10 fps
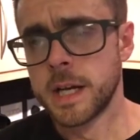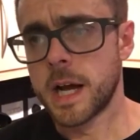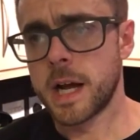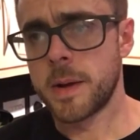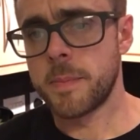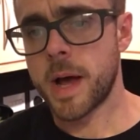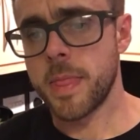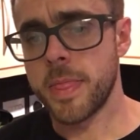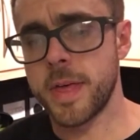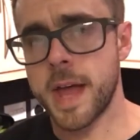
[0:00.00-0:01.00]

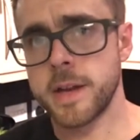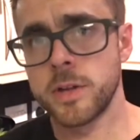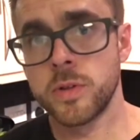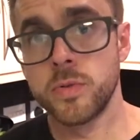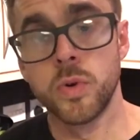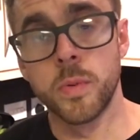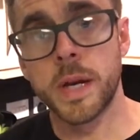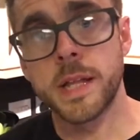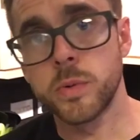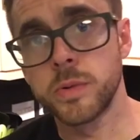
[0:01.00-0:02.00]
And then
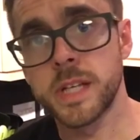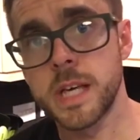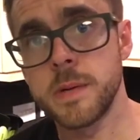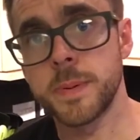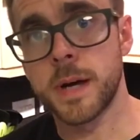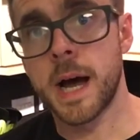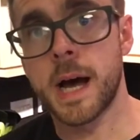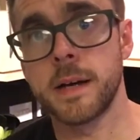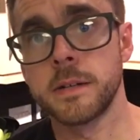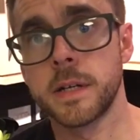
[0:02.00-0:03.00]
normally they will keep
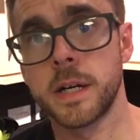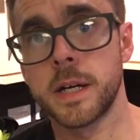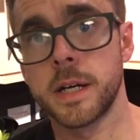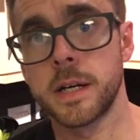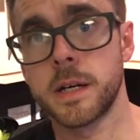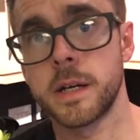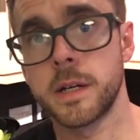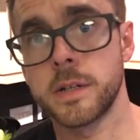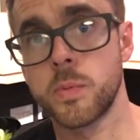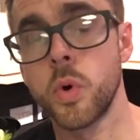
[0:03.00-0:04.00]
at,
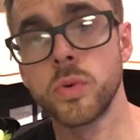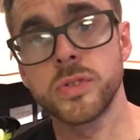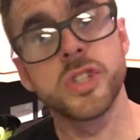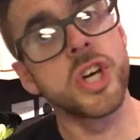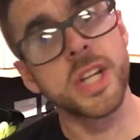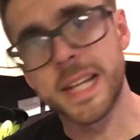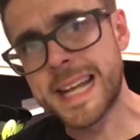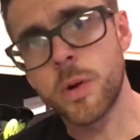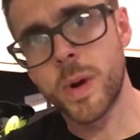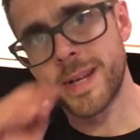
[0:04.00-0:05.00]
they won't turn
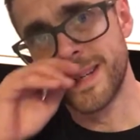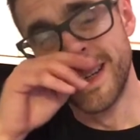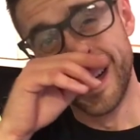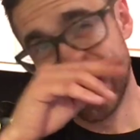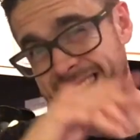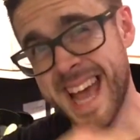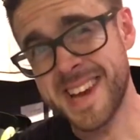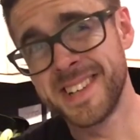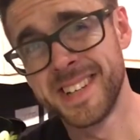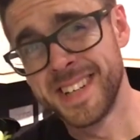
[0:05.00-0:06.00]
liquid
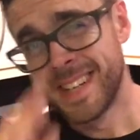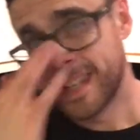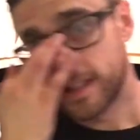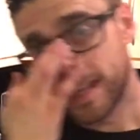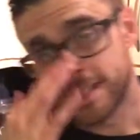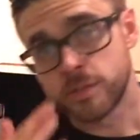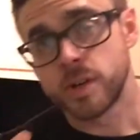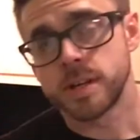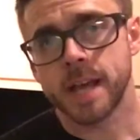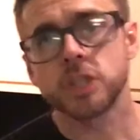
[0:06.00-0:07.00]
again unless they're
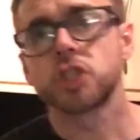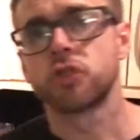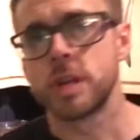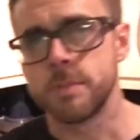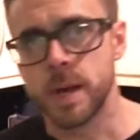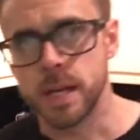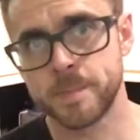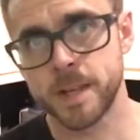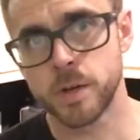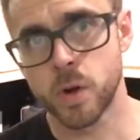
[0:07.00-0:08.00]
in extreme heat.
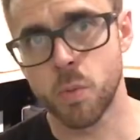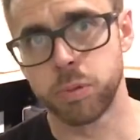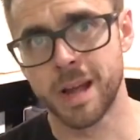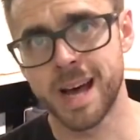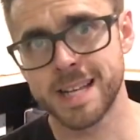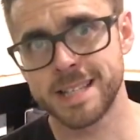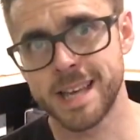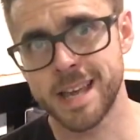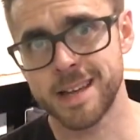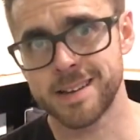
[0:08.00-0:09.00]
We've got old Blighty
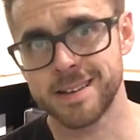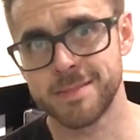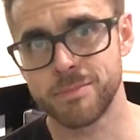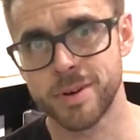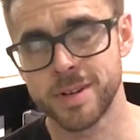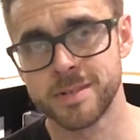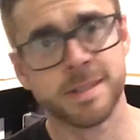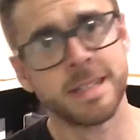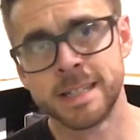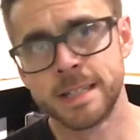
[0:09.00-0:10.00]
here in Britain,
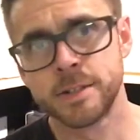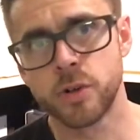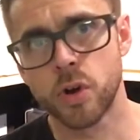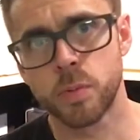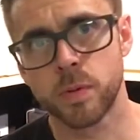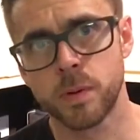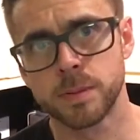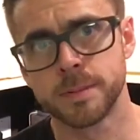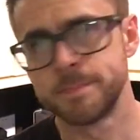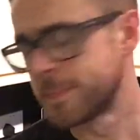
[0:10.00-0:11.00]
not a
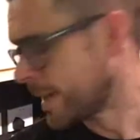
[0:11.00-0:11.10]
problem.